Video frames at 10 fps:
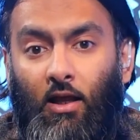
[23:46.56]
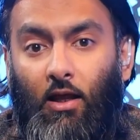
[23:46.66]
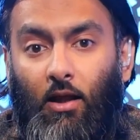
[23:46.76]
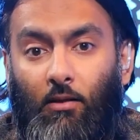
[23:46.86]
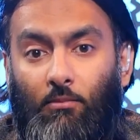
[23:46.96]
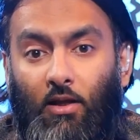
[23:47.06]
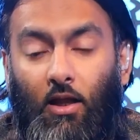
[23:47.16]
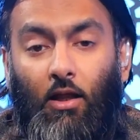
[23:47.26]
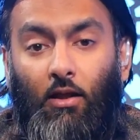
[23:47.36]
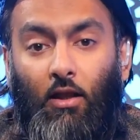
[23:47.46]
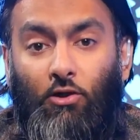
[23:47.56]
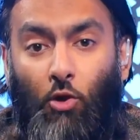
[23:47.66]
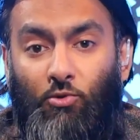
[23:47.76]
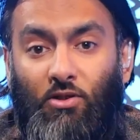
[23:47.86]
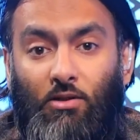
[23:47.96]

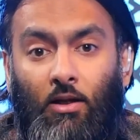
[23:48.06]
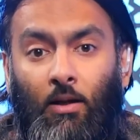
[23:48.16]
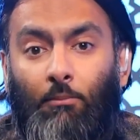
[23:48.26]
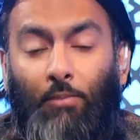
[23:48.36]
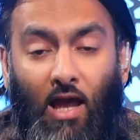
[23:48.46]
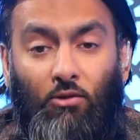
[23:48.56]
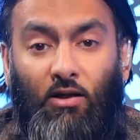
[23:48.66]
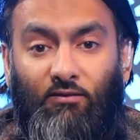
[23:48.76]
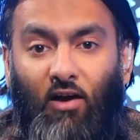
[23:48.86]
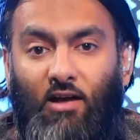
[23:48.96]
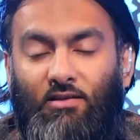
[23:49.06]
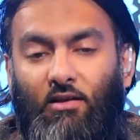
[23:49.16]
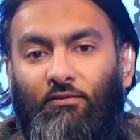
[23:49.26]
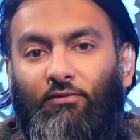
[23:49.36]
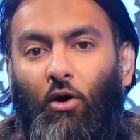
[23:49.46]
adoption panel
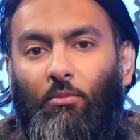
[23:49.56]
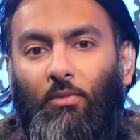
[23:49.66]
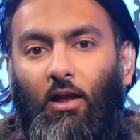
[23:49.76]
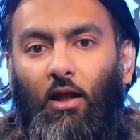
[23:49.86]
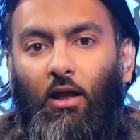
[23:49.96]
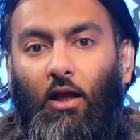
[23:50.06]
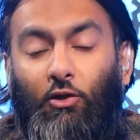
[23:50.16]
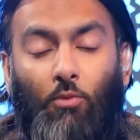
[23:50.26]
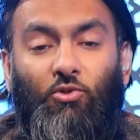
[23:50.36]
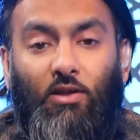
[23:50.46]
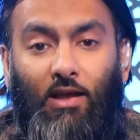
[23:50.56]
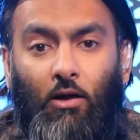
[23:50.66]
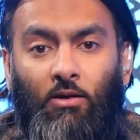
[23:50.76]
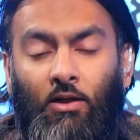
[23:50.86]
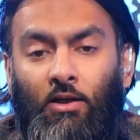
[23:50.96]
advisor from Adoption
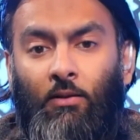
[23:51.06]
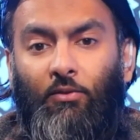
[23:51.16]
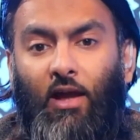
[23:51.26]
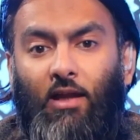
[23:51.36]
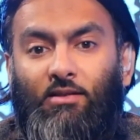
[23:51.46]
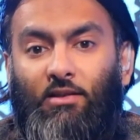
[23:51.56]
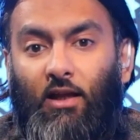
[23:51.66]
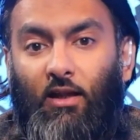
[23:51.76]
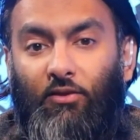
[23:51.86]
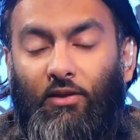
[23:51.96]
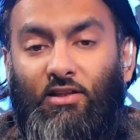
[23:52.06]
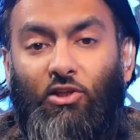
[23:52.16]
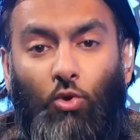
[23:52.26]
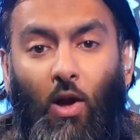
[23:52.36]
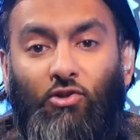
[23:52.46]
Now, that the
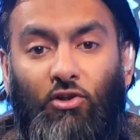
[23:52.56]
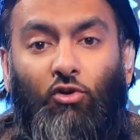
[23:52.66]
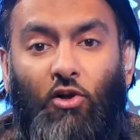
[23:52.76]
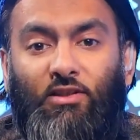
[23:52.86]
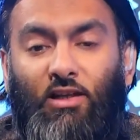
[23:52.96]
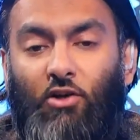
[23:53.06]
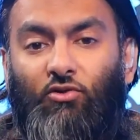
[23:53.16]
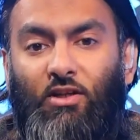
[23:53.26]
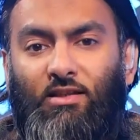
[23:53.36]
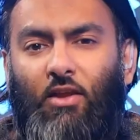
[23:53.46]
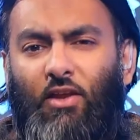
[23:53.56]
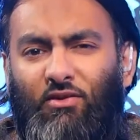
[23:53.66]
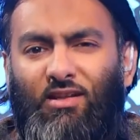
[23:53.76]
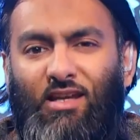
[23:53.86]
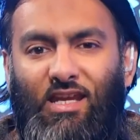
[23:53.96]
situation across the country is that
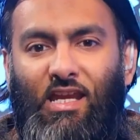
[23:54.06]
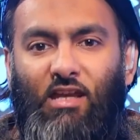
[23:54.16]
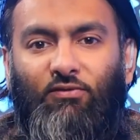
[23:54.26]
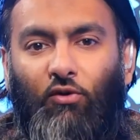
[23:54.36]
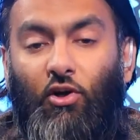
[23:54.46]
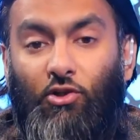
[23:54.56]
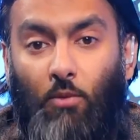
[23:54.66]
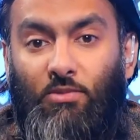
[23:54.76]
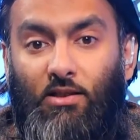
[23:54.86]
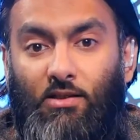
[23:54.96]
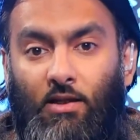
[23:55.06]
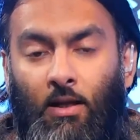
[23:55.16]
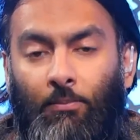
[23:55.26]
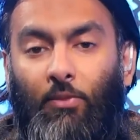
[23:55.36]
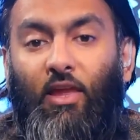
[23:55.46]
there is a need for adopters.
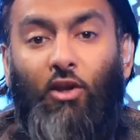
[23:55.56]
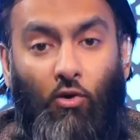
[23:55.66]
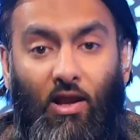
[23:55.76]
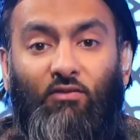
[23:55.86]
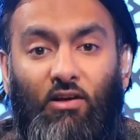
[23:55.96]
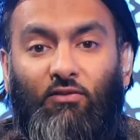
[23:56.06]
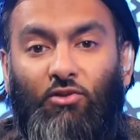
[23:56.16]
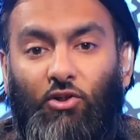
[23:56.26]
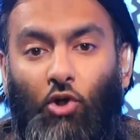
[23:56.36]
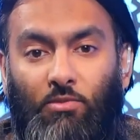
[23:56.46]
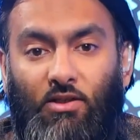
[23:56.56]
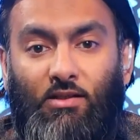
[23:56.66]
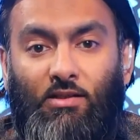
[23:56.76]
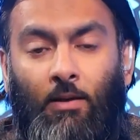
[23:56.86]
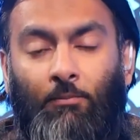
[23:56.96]
They don't have enough
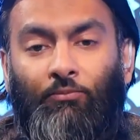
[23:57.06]
adopters,